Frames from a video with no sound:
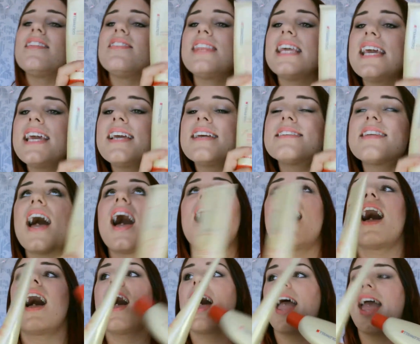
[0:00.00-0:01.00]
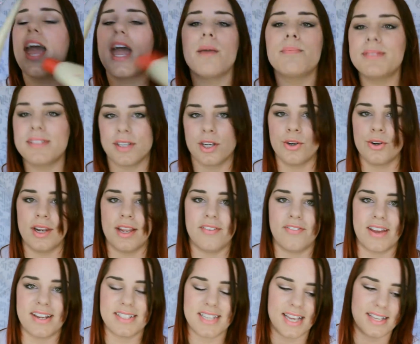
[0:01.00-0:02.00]
These are absolutely
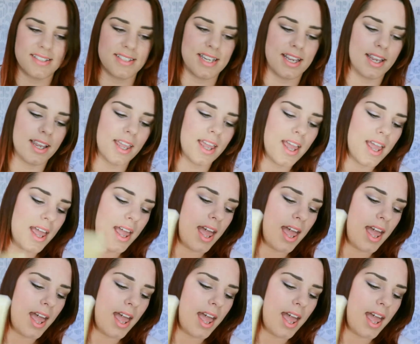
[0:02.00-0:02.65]
fantastic.